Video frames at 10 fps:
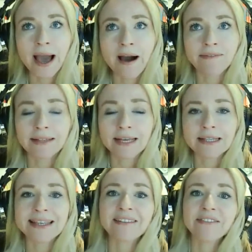have less
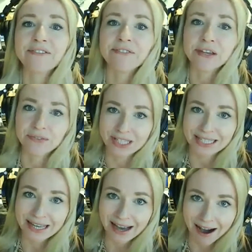than
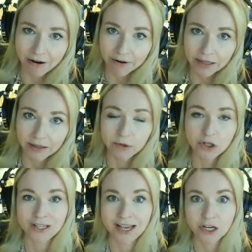1500
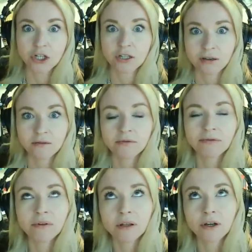which is actually
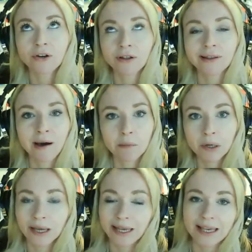really good number
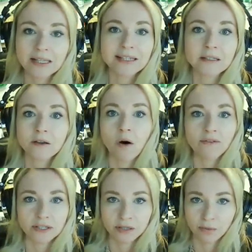like yes it's
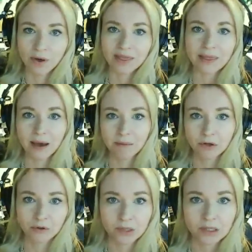obviously we want that number
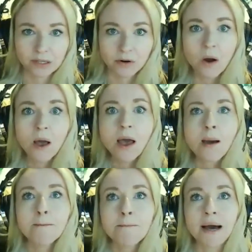to be zero
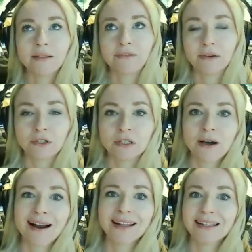but
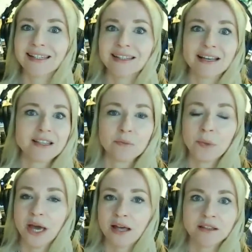1500 is less than we
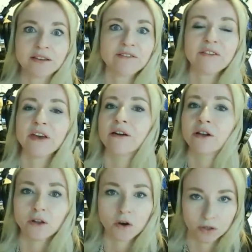had in a very
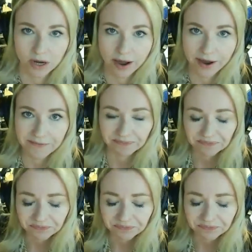long time